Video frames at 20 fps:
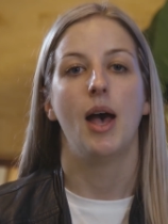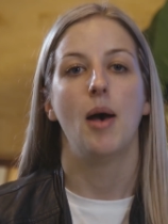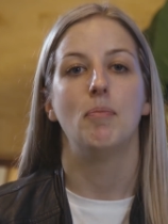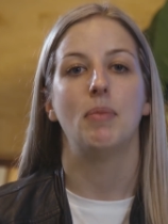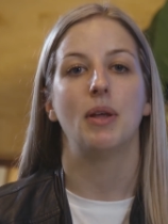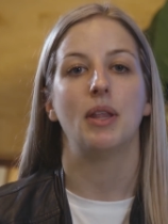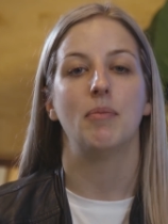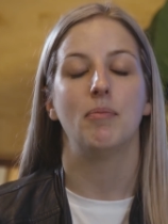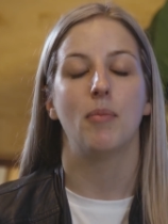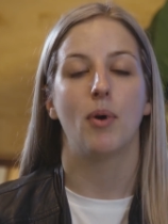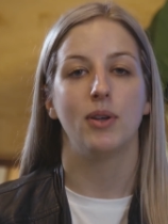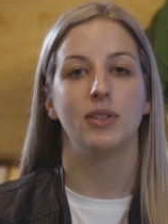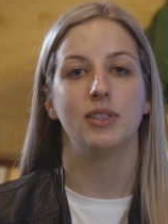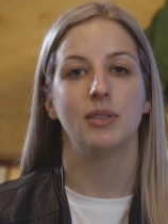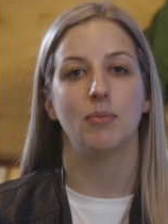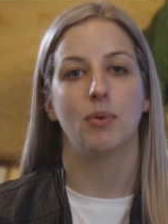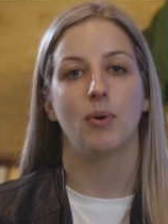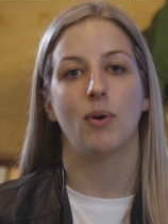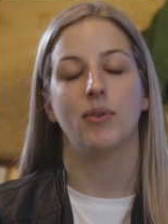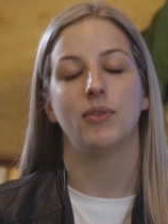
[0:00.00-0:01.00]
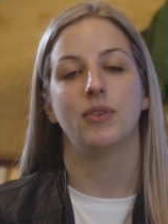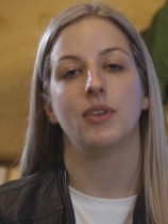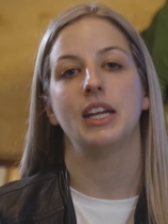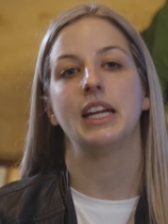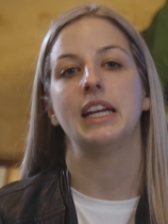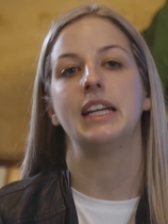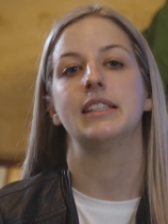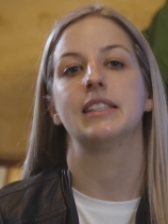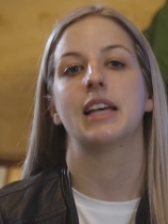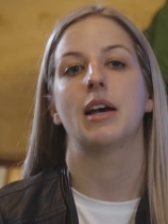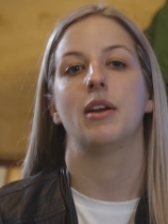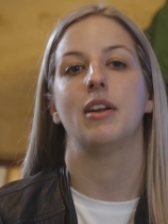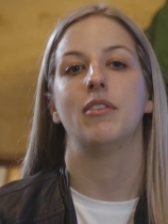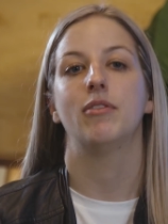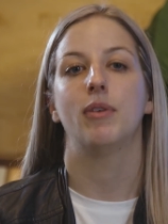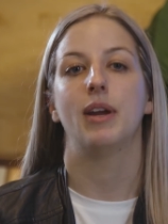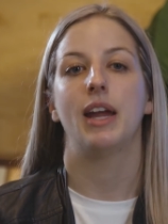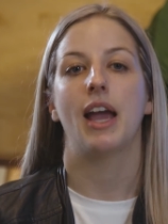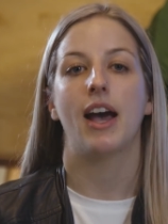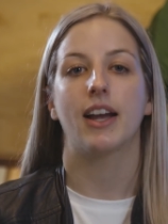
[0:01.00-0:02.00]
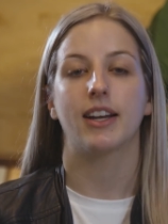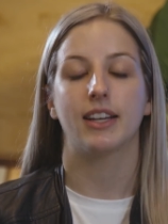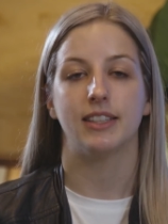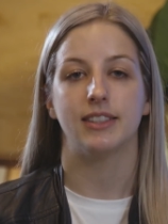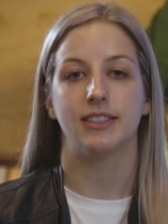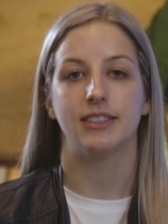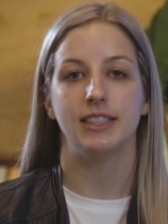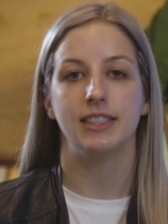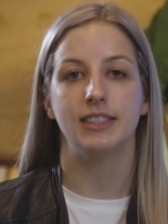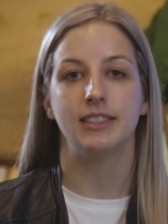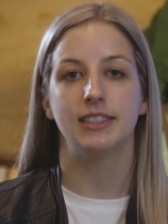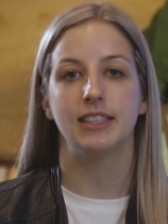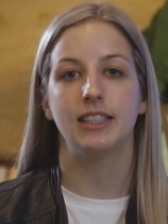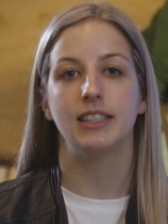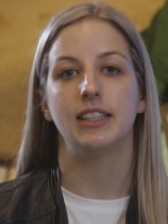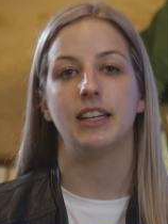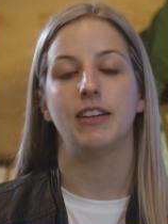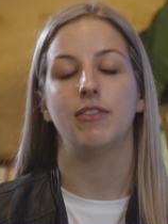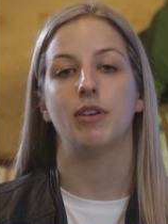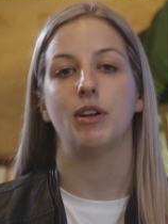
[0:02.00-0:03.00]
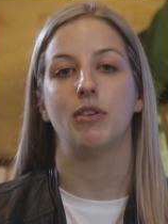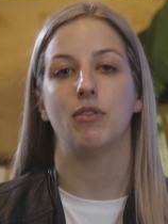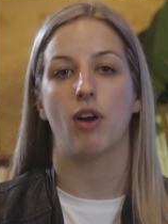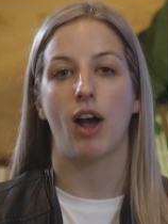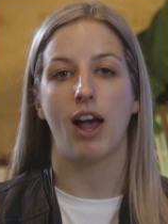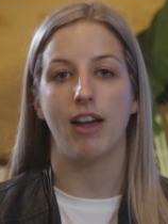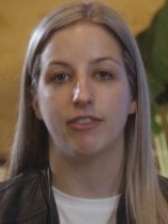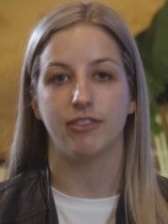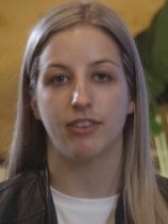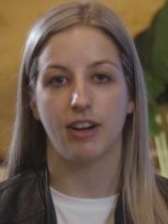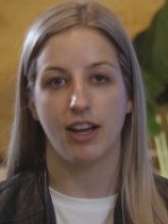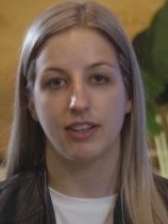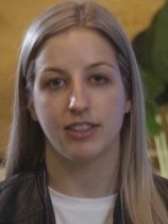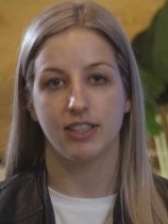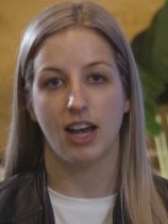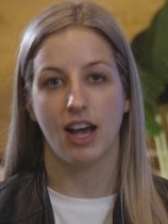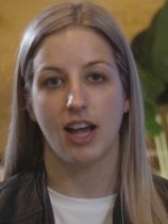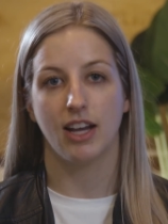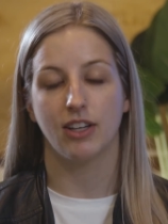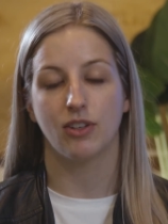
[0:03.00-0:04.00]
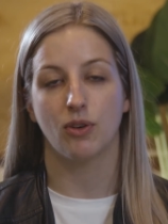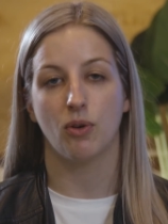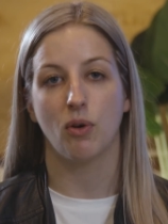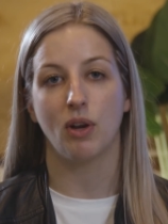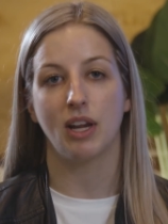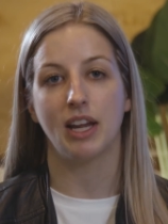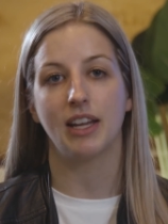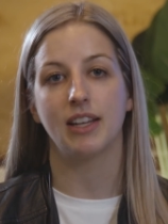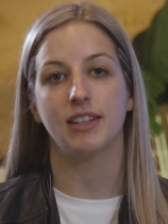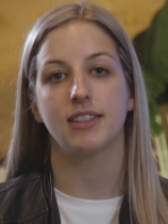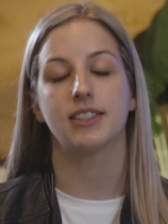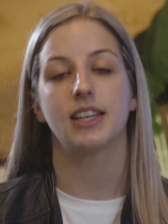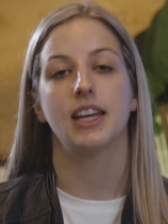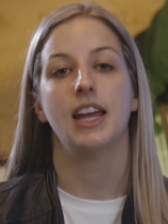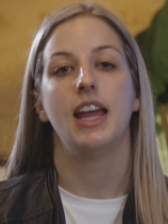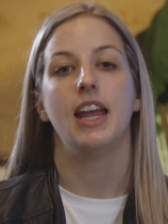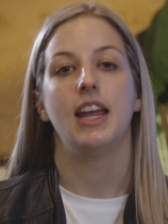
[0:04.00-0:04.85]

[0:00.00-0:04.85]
But the most important thing is that if we are consistent, if we write for our target audience,